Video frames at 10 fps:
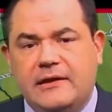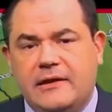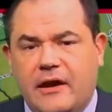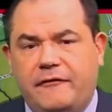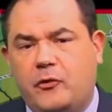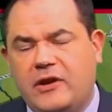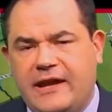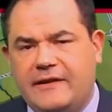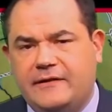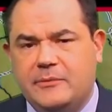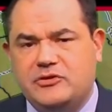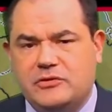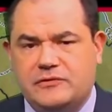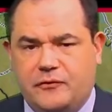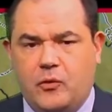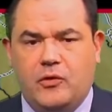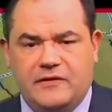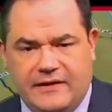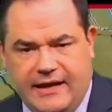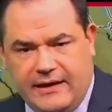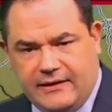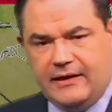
forecast temperatures for today. Again,